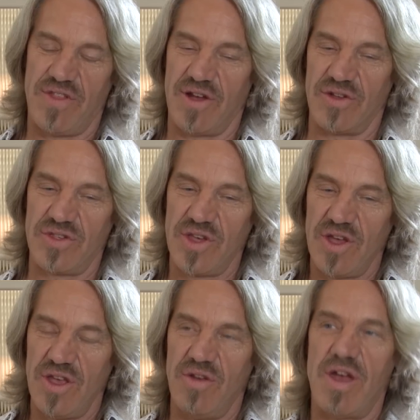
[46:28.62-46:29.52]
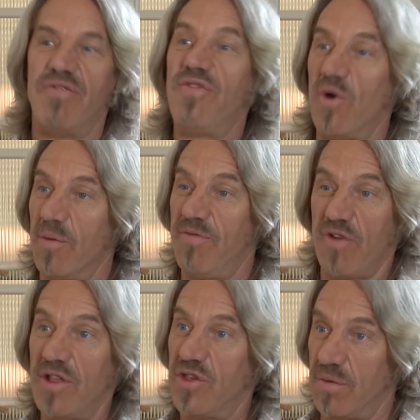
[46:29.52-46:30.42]
there's you have four
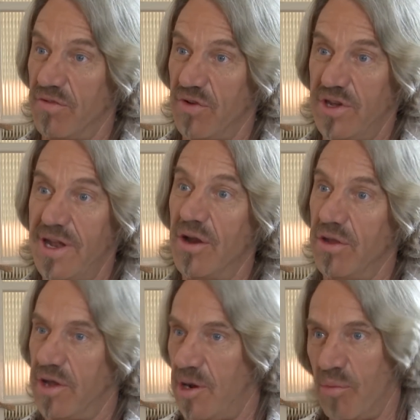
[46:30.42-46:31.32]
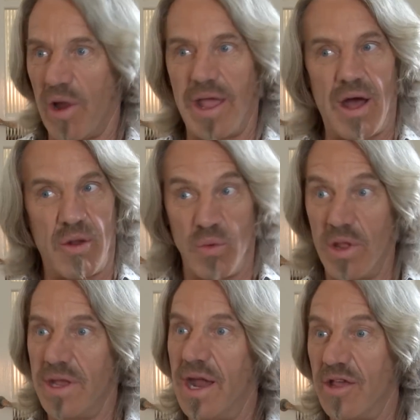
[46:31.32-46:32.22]
friends over for dinner, you're going to break out a
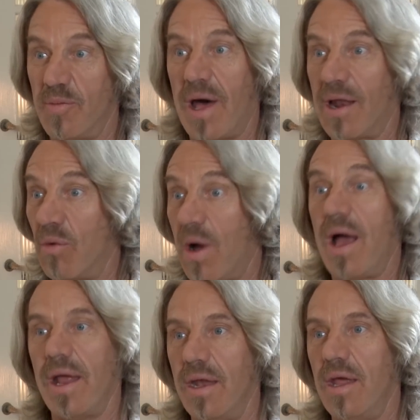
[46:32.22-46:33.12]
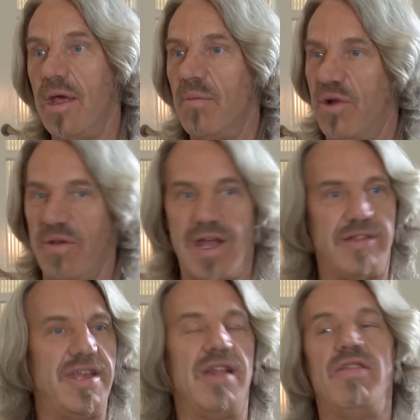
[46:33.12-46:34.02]
really nice bottle of wine. But if you got
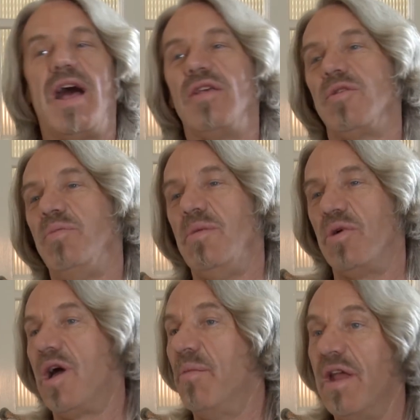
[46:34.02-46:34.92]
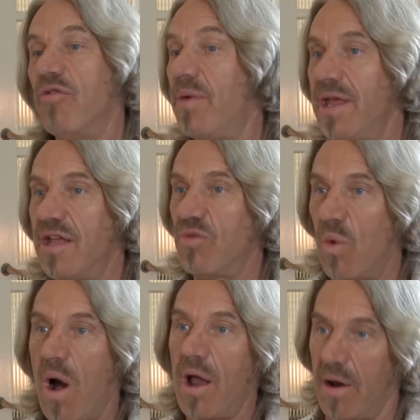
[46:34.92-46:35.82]
ten thousand people coming, everybody gets
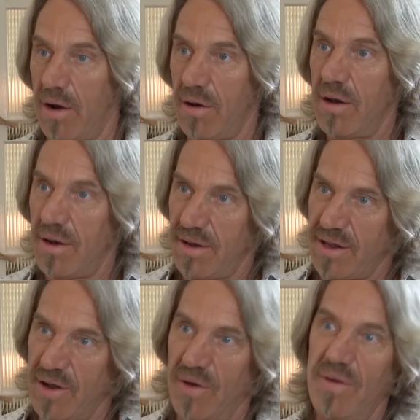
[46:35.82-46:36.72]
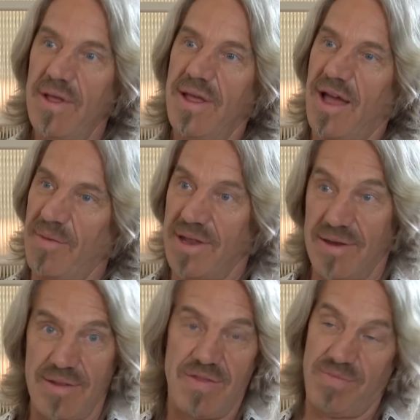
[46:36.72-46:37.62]
water. You know, I
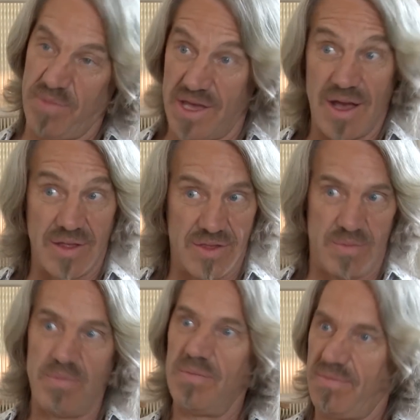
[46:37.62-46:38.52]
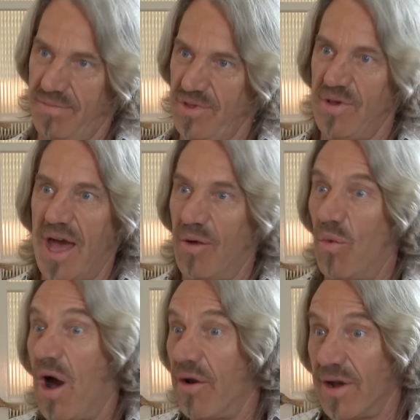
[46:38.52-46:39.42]
mean, because you got to
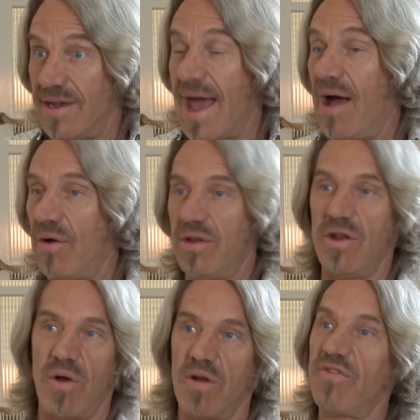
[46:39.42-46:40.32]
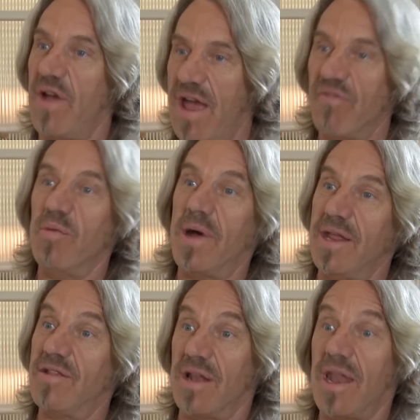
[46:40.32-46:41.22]
water it down in order for everybody
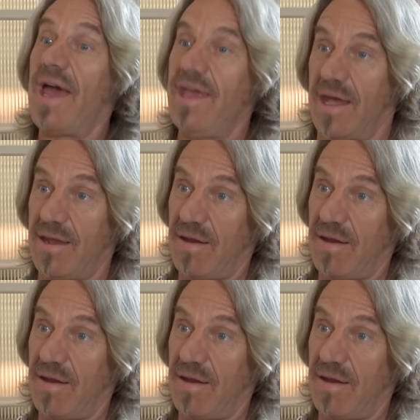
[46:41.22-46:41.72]
to like it.